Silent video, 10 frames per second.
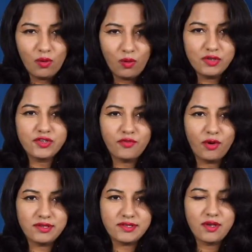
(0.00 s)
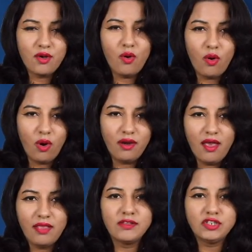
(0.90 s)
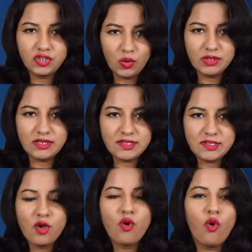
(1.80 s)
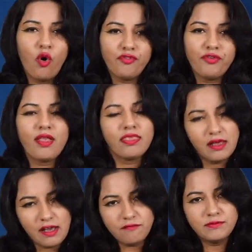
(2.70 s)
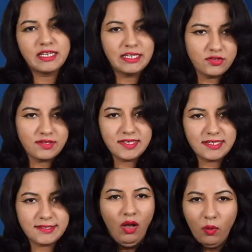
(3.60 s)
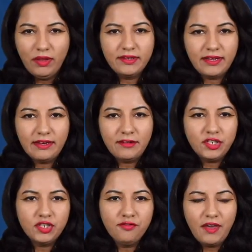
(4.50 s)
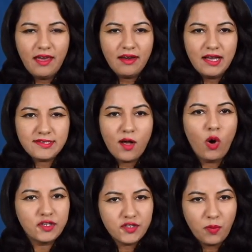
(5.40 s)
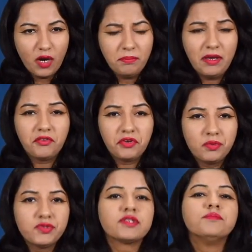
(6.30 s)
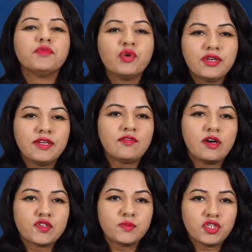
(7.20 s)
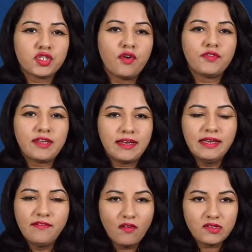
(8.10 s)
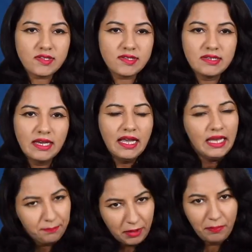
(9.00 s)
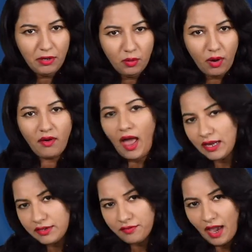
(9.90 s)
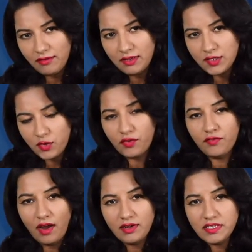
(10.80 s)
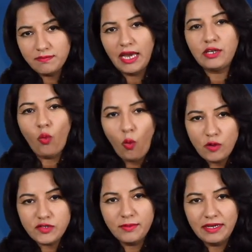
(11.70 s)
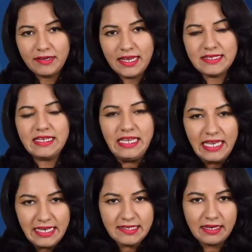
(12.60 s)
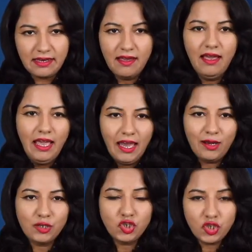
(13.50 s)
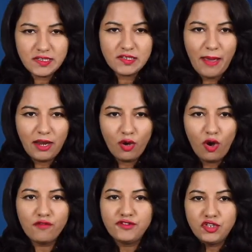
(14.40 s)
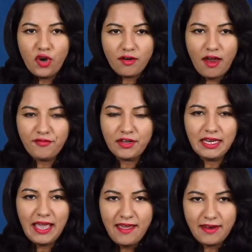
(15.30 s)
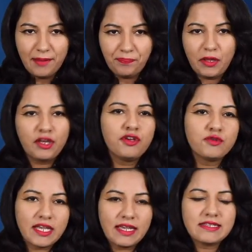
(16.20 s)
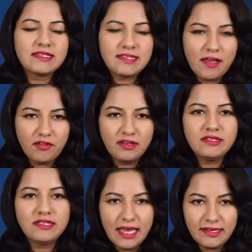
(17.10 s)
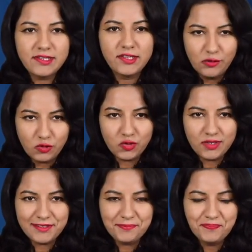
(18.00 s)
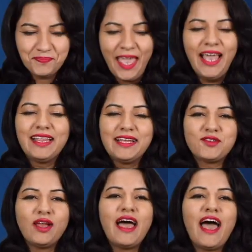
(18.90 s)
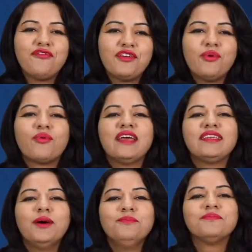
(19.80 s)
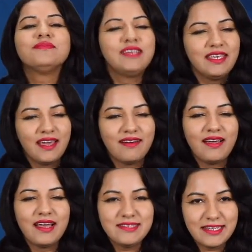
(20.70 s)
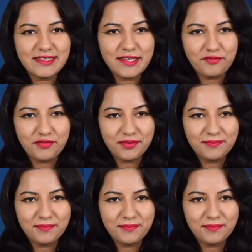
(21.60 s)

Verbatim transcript: also falls on the shoulders of the government agencies. While the declaration of ERA as a hotspot may reduce community transmission of the deadly virus, people who are active carriers of the virus might also be traced easily in a short span of geographical area using several tech solutions. That's all I have for you right now. Take care and stay safe.